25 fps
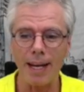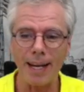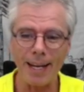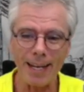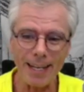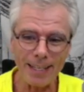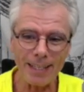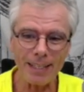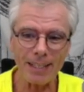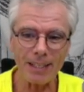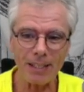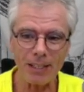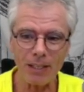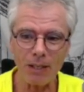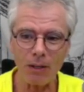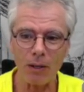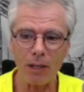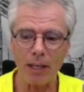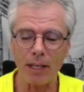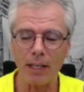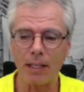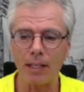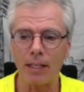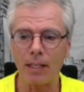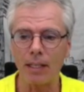
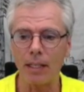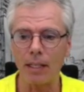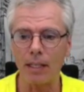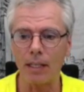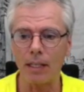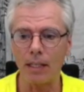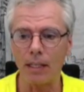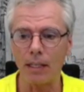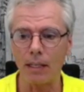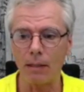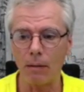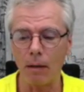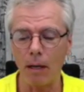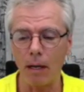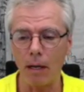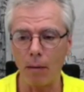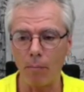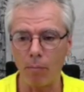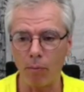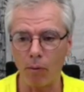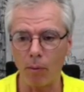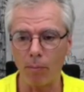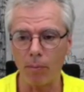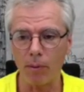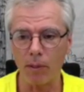inside the
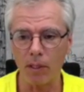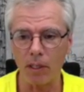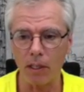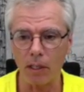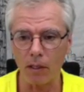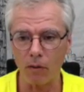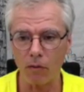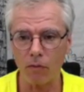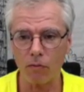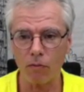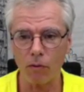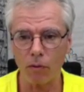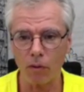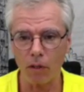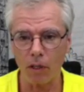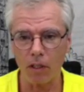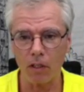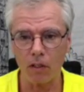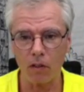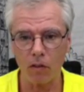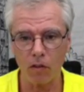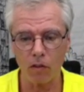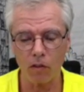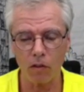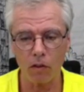property through the
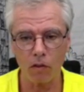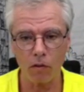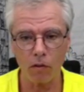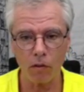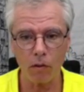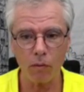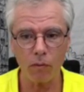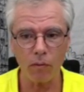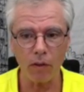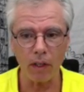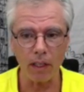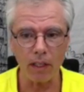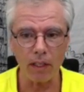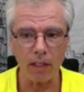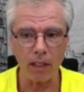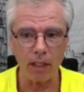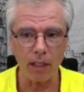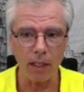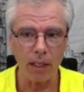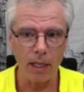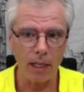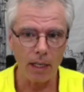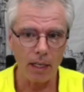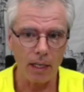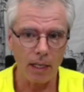screw fixing.
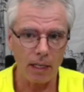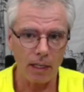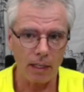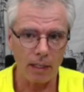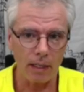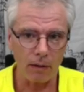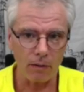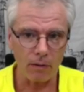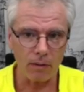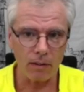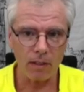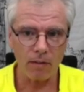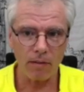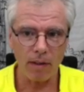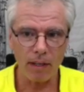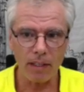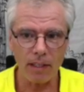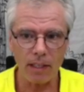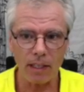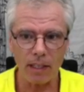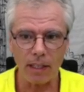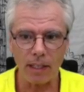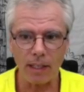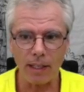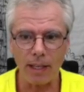Now
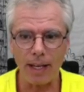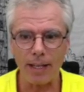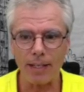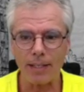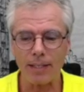theoretically that's